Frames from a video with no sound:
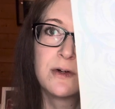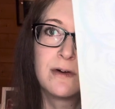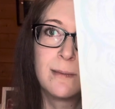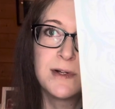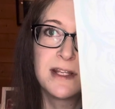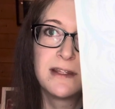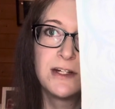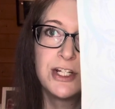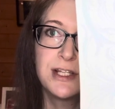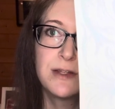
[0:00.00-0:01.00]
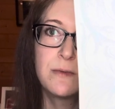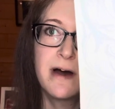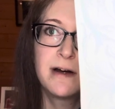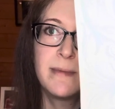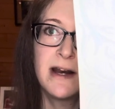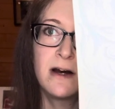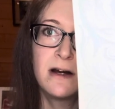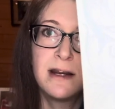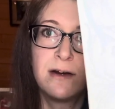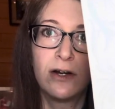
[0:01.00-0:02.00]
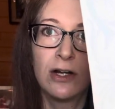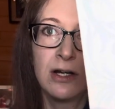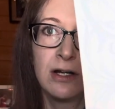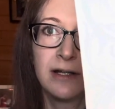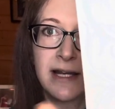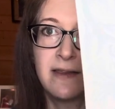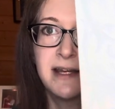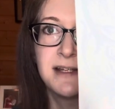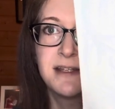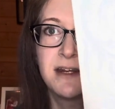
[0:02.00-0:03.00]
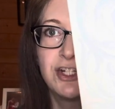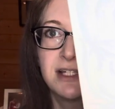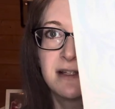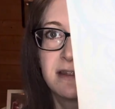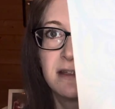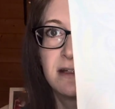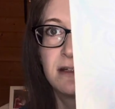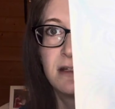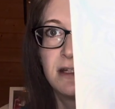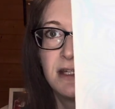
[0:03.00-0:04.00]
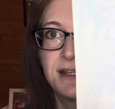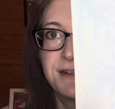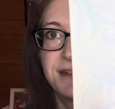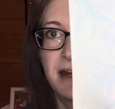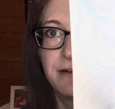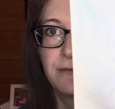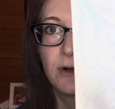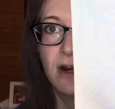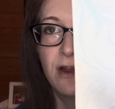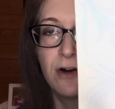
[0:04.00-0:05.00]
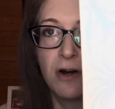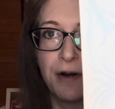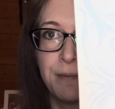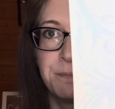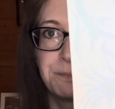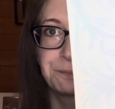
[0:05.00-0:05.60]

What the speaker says: could represent that she's the water bearer, and her, yeah, like I said, she's got the sign for it on her arm.